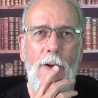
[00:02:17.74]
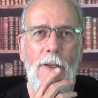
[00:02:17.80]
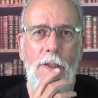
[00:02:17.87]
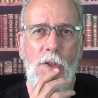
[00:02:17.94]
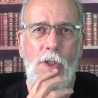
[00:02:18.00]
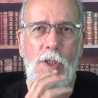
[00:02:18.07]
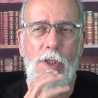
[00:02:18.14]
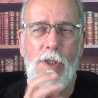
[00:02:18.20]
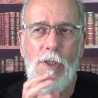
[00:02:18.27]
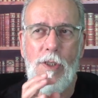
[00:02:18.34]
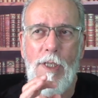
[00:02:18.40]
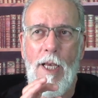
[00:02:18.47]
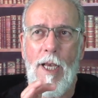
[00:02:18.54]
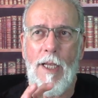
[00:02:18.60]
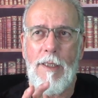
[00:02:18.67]
is
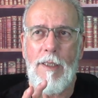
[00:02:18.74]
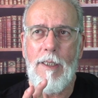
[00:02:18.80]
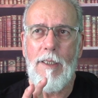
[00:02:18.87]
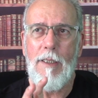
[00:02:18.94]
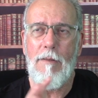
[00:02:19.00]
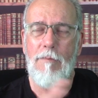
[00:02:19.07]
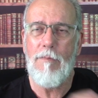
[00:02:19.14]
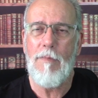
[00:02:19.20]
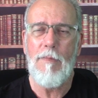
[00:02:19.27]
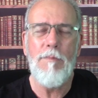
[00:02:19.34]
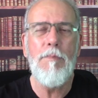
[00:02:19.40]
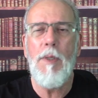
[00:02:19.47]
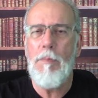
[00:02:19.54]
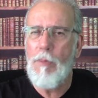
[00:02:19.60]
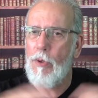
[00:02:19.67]
that
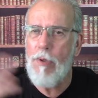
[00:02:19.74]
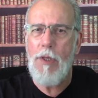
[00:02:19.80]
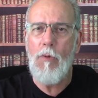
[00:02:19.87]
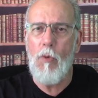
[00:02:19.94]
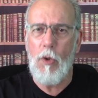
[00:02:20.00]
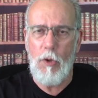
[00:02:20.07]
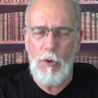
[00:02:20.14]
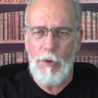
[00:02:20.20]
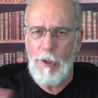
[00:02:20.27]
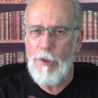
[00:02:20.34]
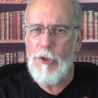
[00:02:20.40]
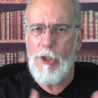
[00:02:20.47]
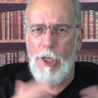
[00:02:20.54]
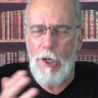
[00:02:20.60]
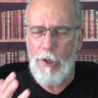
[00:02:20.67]
people in the world in
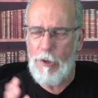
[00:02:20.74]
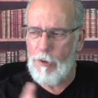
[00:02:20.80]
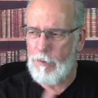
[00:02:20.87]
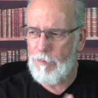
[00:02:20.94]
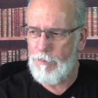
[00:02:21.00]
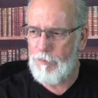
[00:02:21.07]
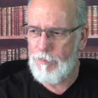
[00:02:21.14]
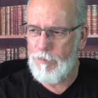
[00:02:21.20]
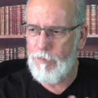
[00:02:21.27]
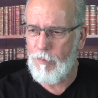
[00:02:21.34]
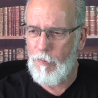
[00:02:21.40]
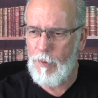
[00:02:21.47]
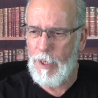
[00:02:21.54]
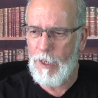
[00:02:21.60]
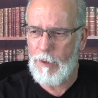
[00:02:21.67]
general
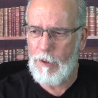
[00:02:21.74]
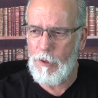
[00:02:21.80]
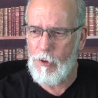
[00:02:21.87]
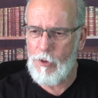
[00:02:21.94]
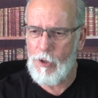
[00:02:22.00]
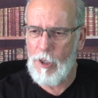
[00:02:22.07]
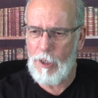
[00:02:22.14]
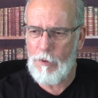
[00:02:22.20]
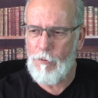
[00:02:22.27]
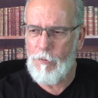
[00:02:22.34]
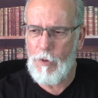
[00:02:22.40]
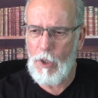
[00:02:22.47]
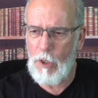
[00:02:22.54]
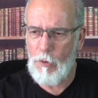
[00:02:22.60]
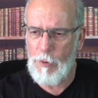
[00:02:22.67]
that is not
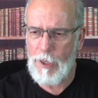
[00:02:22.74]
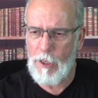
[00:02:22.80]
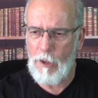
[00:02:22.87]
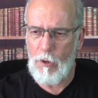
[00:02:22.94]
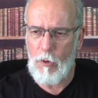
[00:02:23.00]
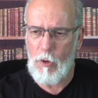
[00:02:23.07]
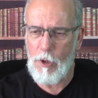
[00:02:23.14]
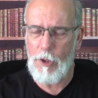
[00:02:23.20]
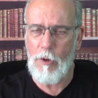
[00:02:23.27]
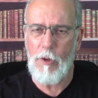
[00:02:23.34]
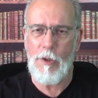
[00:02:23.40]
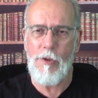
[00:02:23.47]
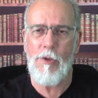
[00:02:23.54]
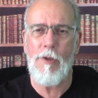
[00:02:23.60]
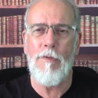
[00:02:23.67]
following the Lord, or
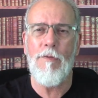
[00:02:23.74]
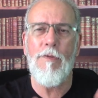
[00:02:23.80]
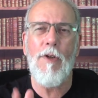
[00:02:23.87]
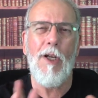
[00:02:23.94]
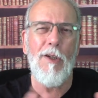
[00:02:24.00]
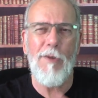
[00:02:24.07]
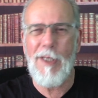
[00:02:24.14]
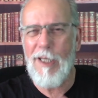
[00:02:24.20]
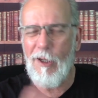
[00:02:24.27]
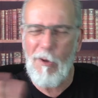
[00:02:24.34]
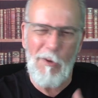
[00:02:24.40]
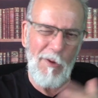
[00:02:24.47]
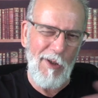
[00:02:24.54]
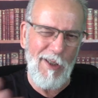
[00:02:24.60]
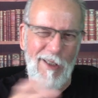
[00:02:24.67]
is following the
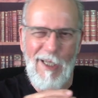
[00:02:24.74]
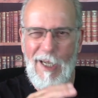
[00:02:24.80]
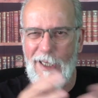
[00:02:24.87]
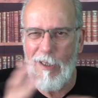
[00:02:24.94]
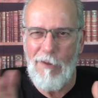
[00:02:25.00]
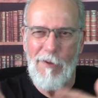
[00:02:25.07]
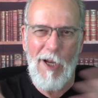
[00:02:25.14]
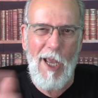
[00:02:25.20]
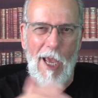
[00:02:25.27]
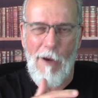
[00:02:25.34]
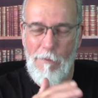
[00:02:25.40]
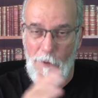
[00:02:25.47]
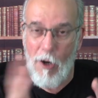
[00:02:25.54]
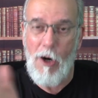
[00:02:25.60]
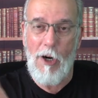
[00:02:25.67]
Lord kind of
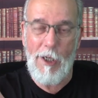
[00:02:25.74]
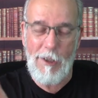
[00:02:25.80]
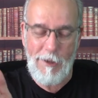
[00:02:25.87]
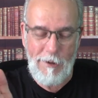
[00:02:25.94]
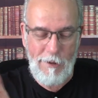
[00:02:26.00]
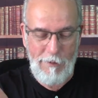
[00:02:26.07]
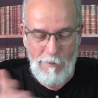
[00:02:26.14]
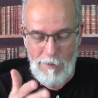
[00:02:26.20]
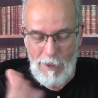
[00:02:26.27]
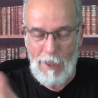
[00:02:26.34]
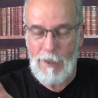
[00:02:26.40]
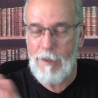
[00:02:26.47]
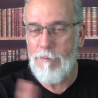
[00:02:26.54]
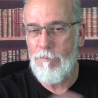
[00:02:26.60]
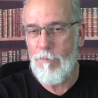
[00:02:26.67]
half-hearted,
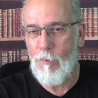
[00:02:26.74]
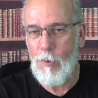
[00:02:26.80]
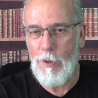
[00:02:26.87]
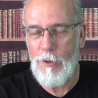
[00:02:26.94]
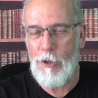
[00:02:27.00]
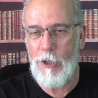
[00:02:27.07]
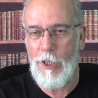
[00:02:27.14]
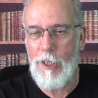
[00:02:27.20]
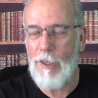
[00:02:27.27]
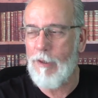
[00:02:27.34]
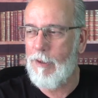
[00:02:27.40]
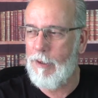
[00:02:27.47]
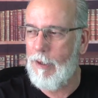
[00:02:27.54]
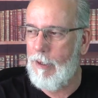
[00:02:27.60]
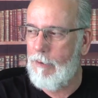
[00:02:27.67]
like we shared
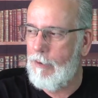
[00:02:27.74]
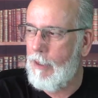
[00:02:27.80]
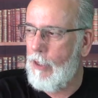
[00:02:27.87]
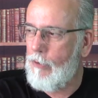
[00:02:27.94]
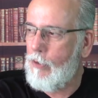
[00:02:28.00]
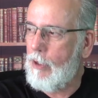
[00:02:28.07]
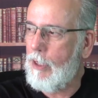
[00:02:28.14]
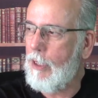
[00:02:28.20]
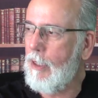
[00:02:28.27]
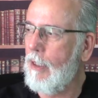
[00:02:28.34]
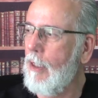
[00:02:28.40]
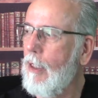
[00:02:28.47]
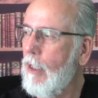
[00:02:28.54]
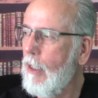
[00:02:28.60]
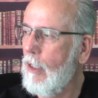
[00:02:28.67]
yesterday
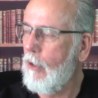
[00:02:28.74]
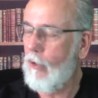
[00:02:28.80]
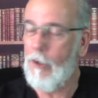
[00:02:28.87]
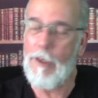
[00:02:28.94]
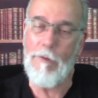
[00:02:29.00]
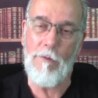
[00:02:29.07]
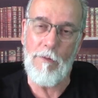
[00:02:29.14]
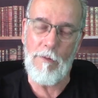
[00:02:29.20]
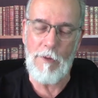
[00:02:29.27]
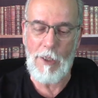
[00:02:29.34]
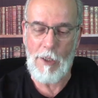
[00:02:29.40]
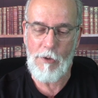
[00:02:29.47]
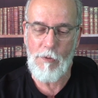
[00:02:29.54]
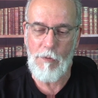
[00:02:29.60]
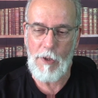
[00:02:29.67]
or the
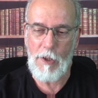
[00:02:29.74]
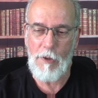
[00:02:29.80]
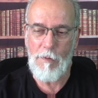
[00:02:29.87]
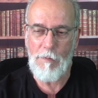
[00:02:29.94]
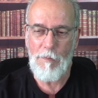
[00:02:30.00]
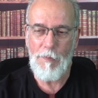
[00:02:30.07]
last video,